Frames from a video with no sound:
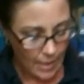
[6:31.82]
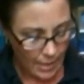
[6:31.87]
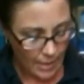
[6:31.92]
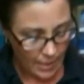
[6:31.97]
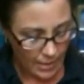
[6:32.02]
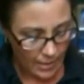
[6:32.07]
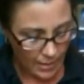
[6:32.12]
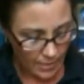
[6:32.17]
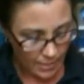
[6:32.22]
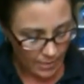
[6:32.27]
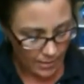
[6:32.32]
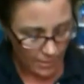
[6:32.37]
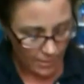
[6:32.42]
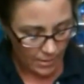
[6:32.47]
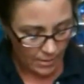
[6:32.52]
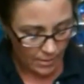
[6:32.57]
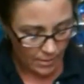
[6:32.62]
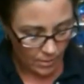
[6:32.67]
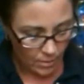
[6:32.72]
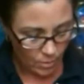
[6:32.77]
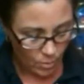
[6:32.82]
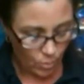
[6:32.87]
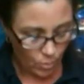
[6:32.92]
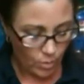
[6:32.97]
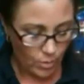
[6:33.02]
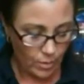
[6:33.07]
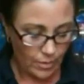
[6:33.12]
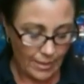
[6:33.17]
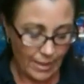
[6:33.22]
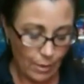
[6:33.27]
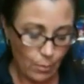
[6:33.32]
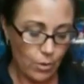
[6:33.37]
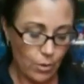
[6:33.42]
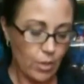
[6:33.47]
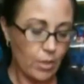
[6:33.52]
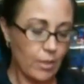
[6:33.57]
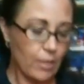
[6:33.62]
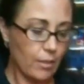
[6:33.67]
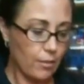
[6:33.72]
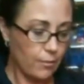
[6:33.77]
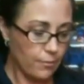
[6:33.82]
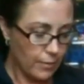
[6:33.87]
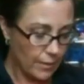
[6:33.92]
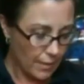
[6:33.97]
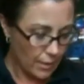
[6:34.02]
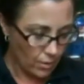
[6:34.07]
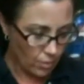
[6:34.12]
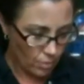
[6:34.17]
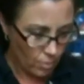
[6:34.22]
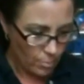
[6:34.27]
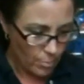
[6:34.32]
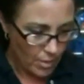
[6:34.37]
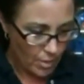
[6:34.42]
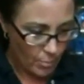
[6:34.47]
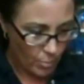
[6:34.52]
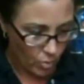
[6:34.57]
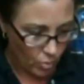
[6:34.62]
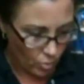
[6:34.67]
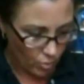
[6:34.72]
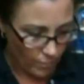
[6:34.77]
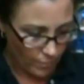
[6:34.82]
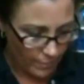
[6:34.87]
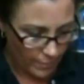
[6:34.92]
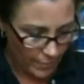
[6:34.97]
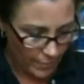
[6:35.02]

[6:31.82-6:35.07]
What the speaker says: And now we're going to inflate our bubble.